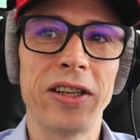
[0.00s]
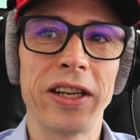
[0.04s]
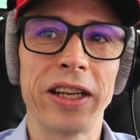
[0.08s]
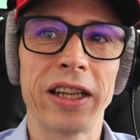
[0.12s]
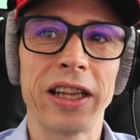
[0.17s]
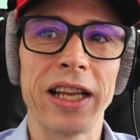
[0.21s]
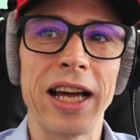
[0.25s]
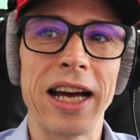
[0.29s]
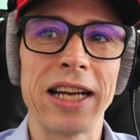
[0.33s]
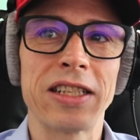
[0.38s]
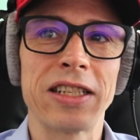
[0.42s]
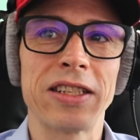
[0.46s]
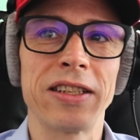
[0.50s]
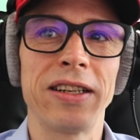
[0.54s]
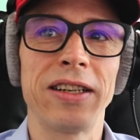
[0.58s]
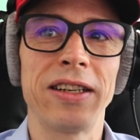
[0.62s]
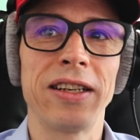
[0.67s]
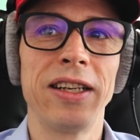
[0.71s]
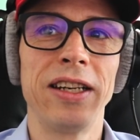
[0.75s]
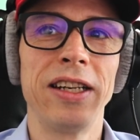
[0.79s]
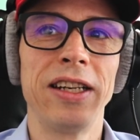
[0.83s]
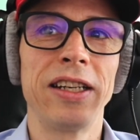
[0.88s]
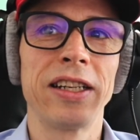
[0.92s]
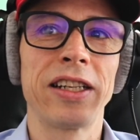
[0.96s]
It lacks a
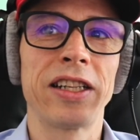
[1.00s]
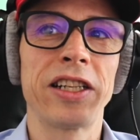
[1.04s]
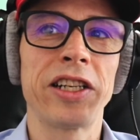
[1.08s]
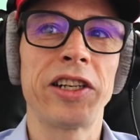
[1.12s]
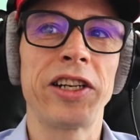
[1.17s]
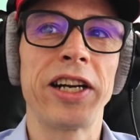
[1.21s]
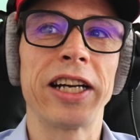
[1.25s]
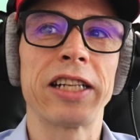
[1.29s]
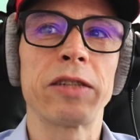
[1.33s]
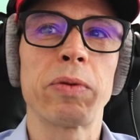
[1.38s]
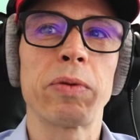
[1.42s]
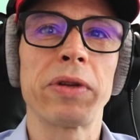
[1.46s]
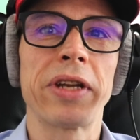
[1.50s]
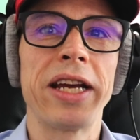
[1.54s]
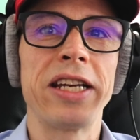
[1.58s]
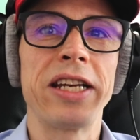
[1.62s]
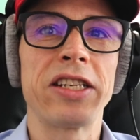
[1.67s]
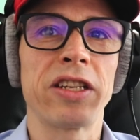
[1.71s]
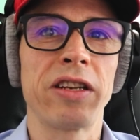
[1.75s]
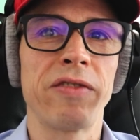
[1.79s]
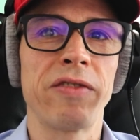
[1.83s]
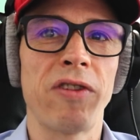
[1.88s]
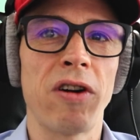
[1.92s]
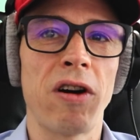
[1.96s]
clear
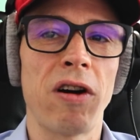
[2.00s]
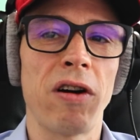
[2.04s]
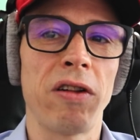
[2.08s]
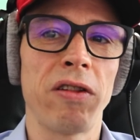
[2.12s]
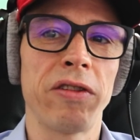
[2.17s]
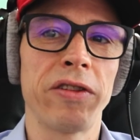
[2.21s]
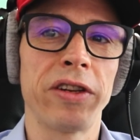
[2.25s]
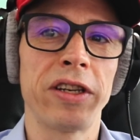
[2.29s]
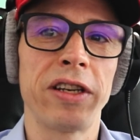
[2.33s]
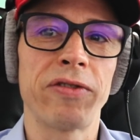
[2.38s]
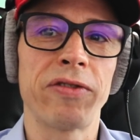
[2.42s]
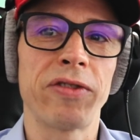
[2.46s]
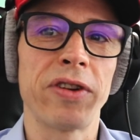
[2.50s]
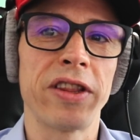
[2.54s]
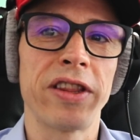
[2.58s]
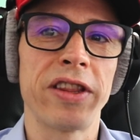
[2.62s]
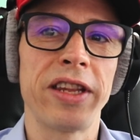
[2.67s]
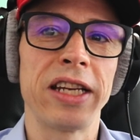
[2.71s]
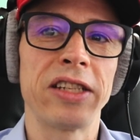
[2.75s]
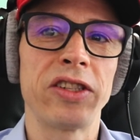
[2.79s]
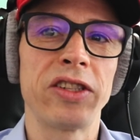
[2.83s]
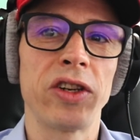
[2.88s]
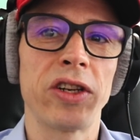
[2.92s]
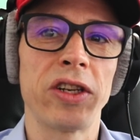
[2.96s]
explanation of all the different
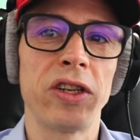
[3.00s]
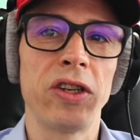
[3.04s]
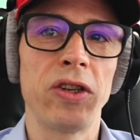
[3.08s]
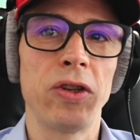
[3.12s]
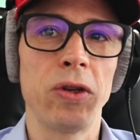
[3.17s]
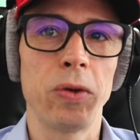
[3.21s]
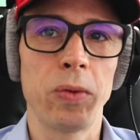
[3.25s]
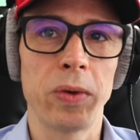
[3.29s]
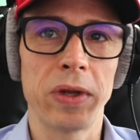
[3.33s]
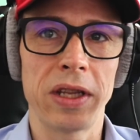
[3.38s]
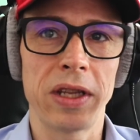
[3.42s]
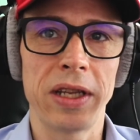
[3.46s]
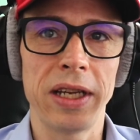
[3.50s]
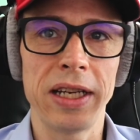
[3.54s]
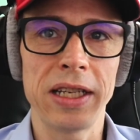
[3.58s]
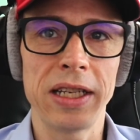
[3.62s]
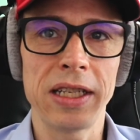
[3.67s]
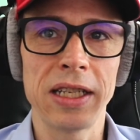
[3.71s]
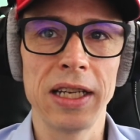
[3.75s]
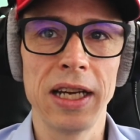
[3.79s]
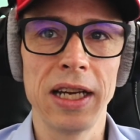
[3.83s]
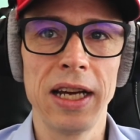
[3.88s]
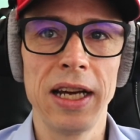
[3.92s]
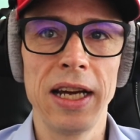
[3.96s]
things you can do with
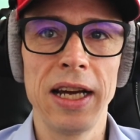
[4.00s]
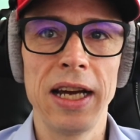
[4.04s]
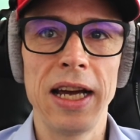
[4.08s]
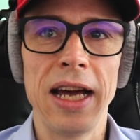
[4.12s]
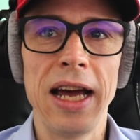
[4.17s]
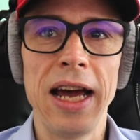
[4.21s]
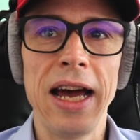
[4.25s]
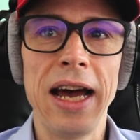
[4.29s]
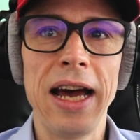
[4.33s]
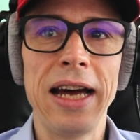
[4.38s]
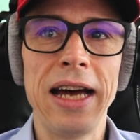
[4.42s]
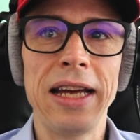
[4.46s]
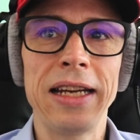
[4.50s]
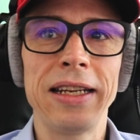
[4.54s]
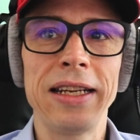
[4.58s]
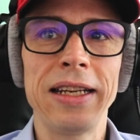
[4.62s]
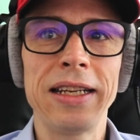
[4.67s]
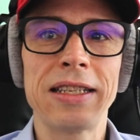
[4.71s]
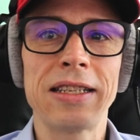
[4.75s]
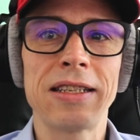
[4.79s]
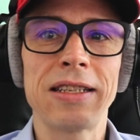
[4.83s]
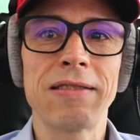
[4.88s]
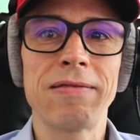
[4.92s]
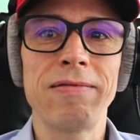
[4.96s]
this, and
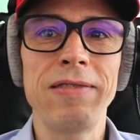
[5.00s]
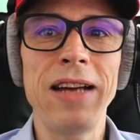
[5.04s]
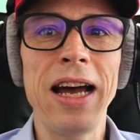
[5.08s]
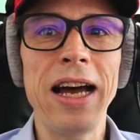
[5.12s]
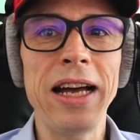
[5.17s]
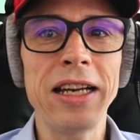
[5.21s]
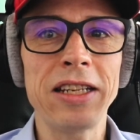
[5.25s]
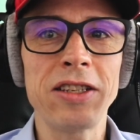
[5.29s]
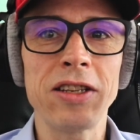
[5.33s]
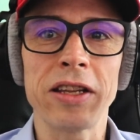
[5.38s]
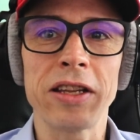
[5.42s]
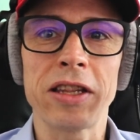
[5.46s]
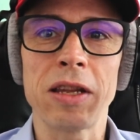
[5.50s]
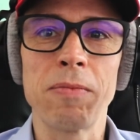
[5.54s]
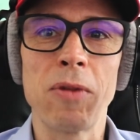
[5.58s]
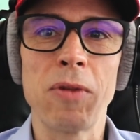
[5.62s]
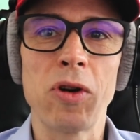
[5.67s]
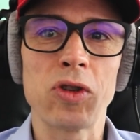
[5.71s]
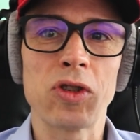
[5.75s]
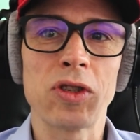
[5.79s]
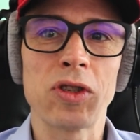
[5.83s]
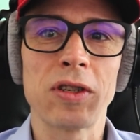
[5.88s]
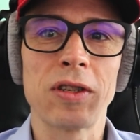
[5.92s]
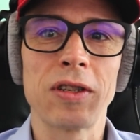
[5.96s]
it's not the
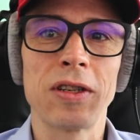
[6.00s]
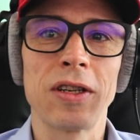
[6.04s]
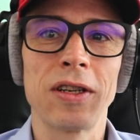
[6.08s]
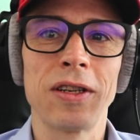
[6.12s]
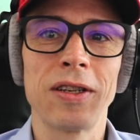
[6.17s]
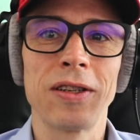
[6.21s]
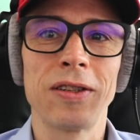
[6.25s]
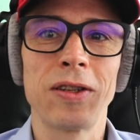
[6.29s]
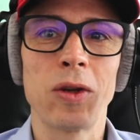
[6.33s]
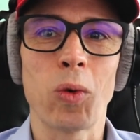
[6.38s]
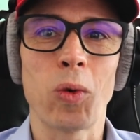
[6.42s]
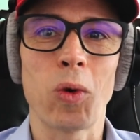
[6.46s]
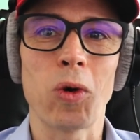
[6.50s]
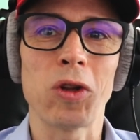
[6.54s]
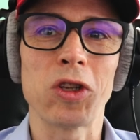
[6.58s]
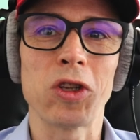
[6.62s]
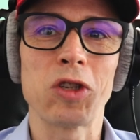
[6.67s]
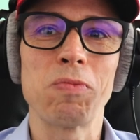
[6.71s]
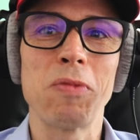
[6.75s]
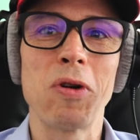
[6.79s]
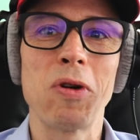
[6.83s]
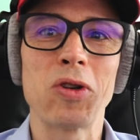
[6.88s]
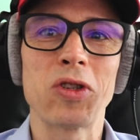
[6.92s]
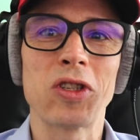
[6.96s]

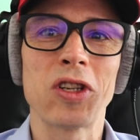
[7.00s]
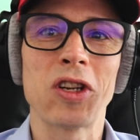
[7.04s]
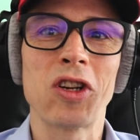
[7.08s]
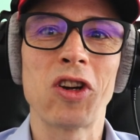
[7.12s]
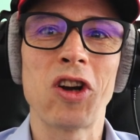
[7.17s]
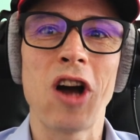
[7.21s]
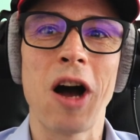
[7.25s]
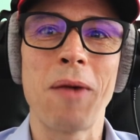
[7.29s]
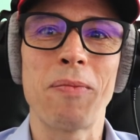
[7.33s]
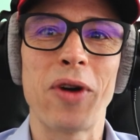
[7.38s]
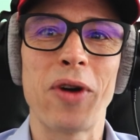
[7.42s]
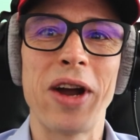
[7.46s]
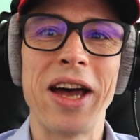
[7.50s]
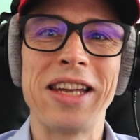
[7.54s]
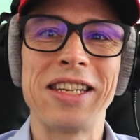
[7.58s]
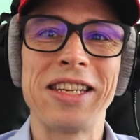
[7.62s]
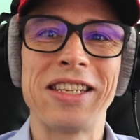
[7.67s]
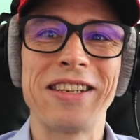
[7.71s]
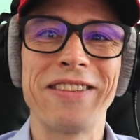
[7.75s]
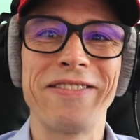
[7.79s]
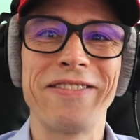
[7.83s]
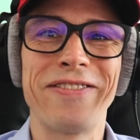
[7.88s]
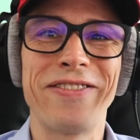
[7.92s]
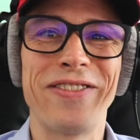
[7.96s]
world's most
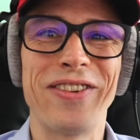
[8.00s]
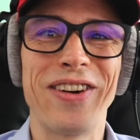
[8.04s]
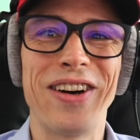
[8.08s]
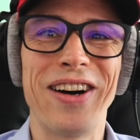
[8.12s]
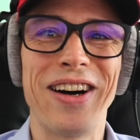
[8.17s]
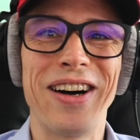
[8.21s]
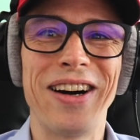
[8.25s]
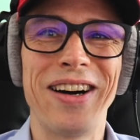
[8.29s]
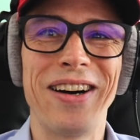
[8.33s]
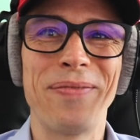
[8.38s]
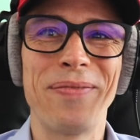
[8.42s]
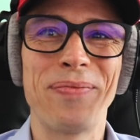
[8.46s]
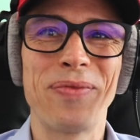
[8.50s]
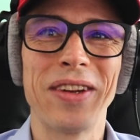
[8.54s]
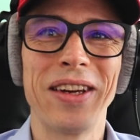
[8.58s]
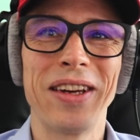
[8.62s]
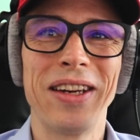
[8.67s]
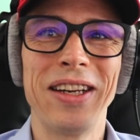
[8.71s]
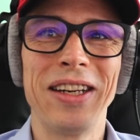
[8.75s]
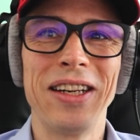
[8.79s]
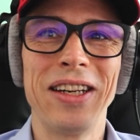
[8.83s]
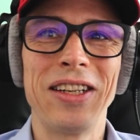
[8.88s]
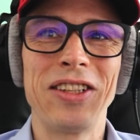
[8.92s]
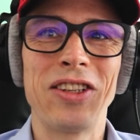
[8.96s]
comprehensive
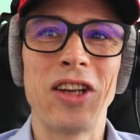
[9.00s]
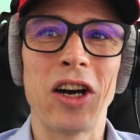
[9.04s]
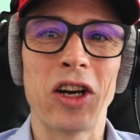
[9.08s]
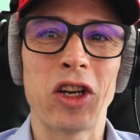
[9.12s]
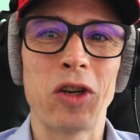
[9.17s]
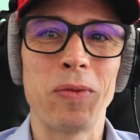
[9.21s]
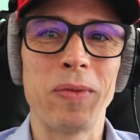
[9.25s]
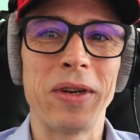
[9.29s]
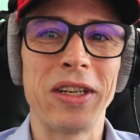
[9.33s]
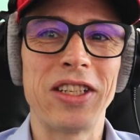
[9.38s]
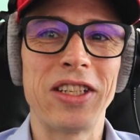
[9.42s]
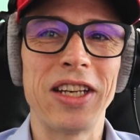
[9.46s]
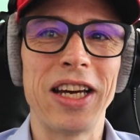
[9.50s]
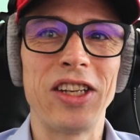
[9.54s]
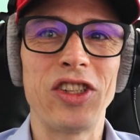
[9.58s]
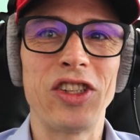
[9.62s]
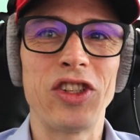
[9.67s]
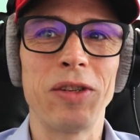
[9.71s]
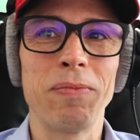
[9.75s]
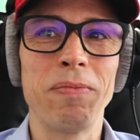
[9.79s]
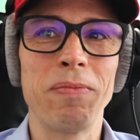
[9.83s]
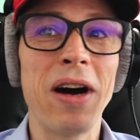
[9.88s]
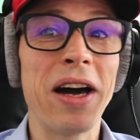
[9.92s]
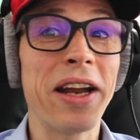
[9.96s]

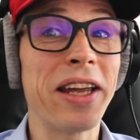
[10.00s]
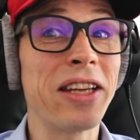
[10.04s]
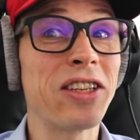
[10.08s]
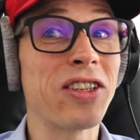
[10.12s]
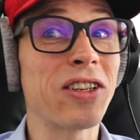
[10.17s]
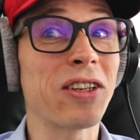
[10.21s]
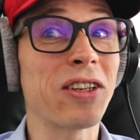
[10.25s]
documentation, but it's a